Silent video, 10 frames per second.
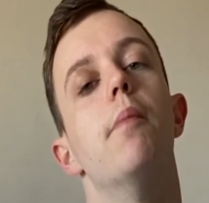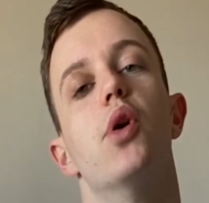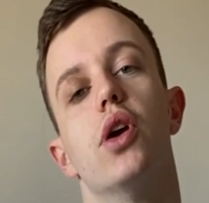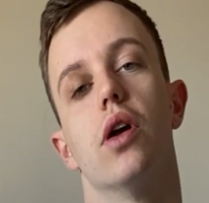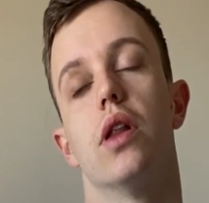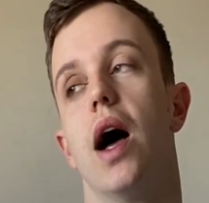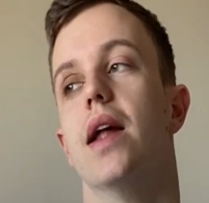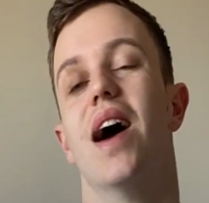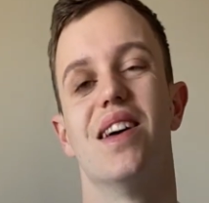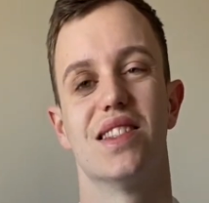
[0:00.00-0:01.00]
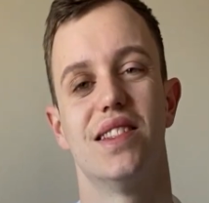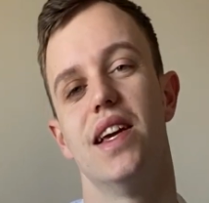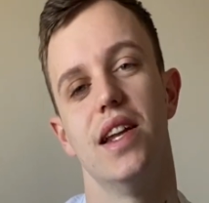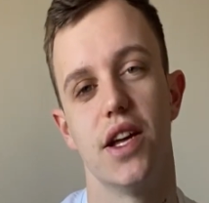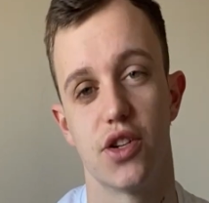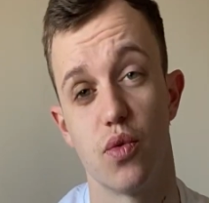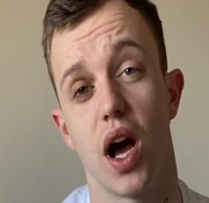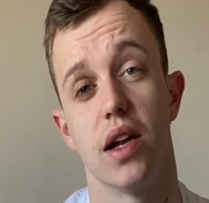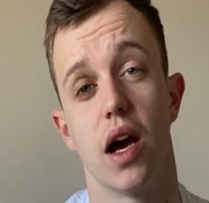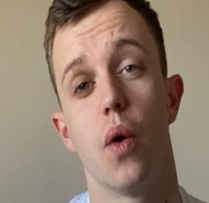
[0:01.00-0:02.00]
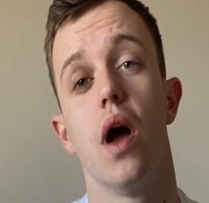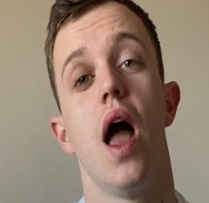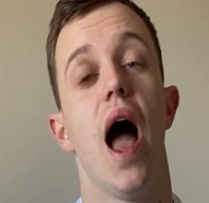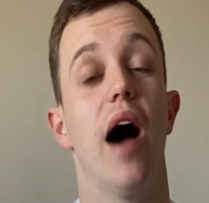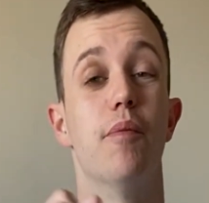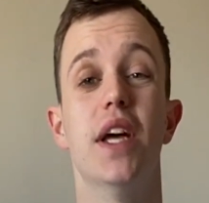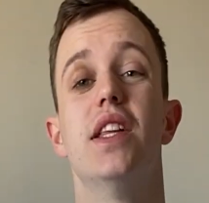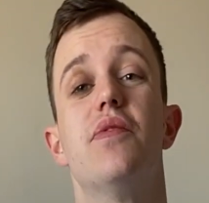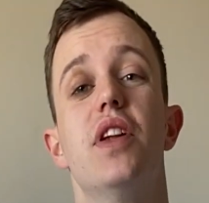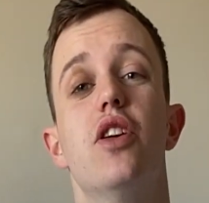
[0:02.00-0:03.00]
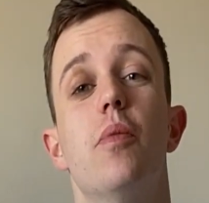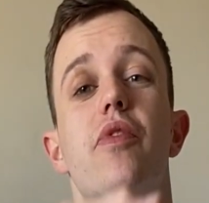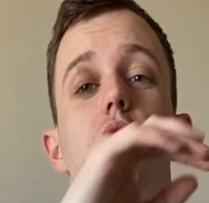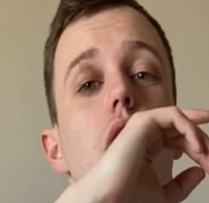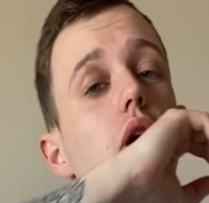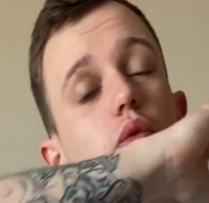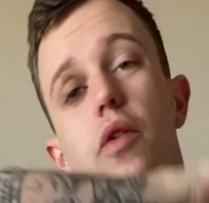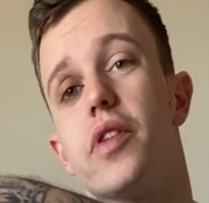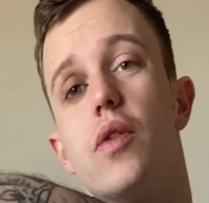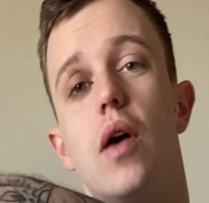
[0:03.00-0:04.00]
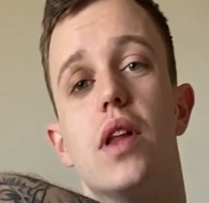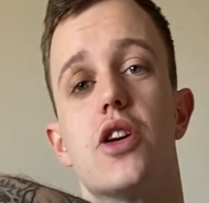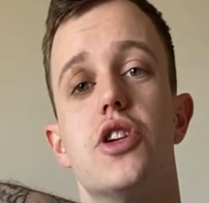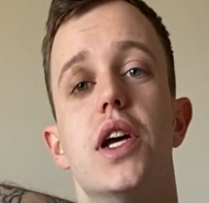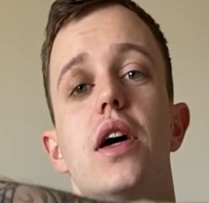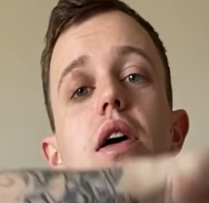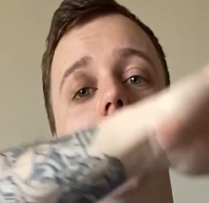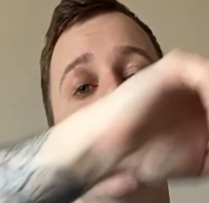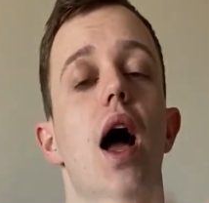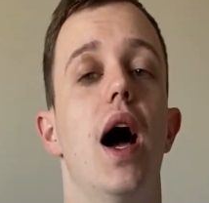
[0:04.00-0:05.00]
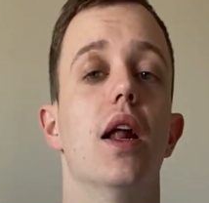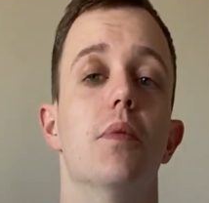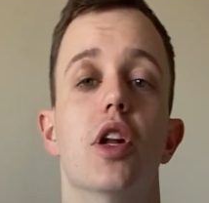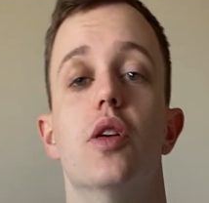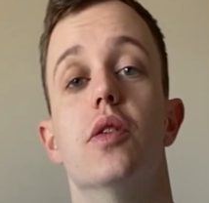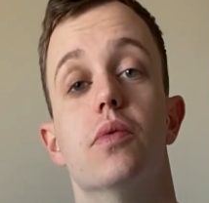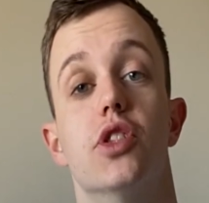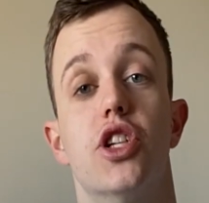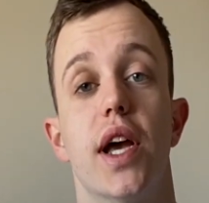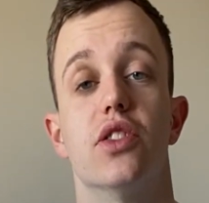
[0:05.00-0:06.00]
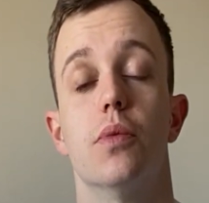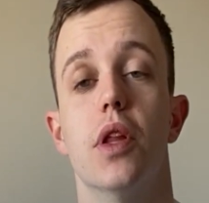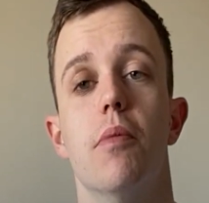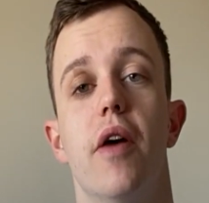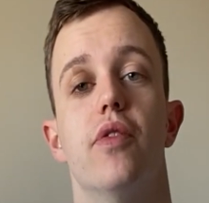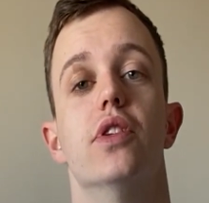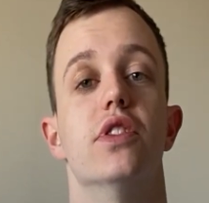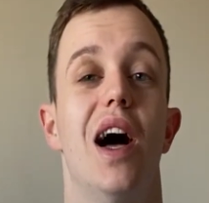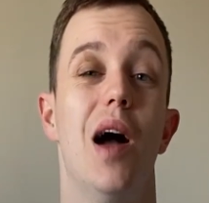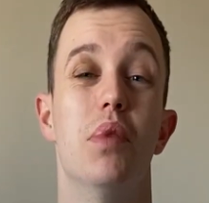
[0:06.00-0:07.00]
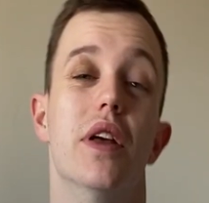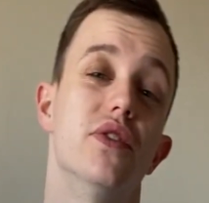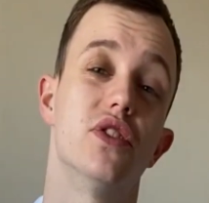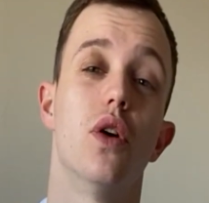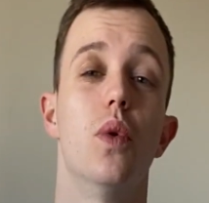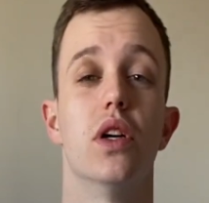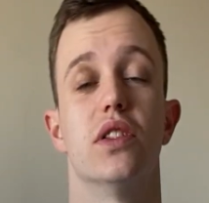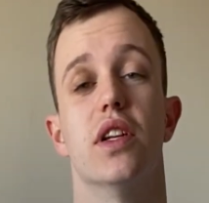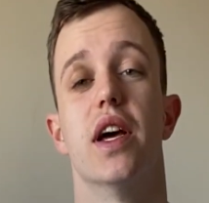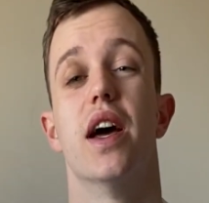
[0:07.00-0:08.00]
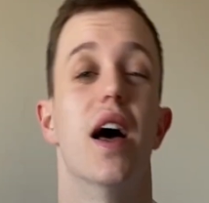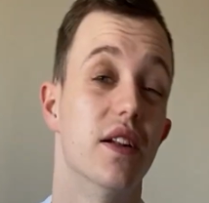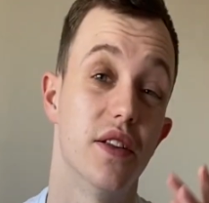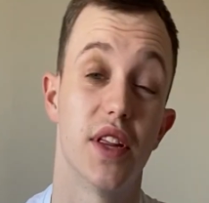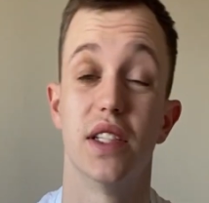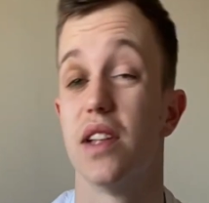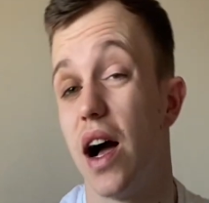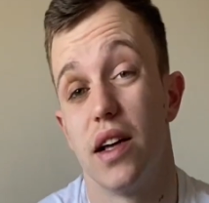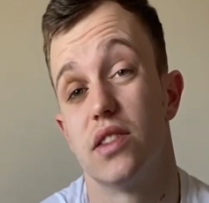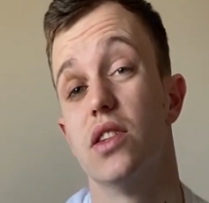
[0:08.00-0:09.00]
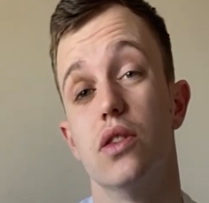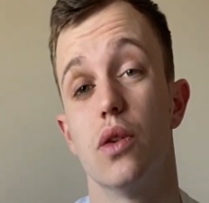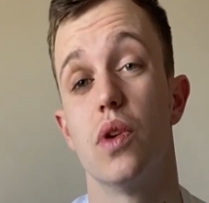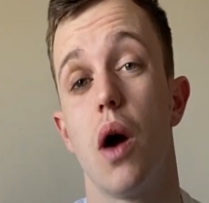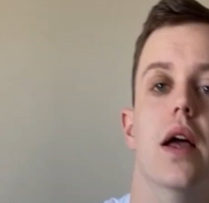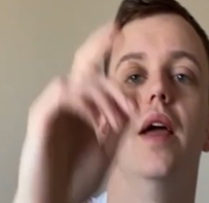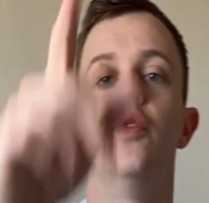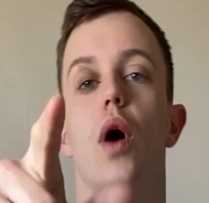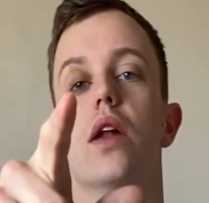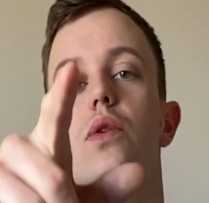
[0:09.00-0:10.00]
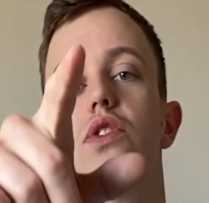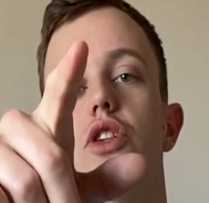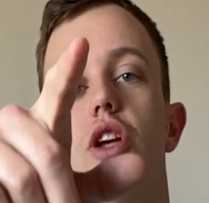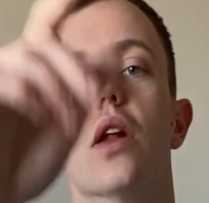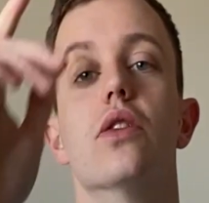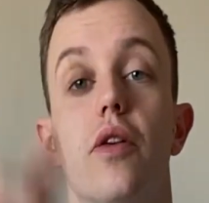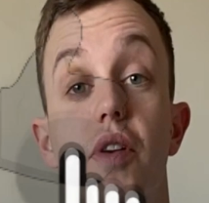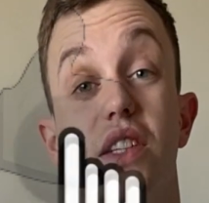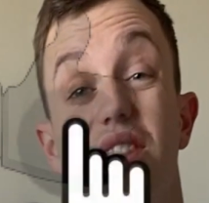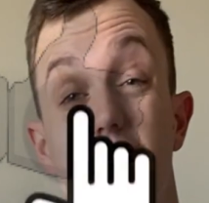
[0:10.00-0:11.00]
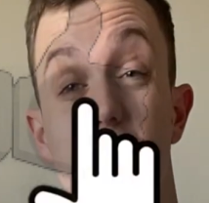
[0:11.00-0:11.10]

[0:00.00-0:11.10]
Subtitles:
money online as a teenager right now. I've made this video before, roughly around last year, and I'm going to share some of the methods that I believe still work today and things that I still do now. If you are new to the channel, don't forget to leave a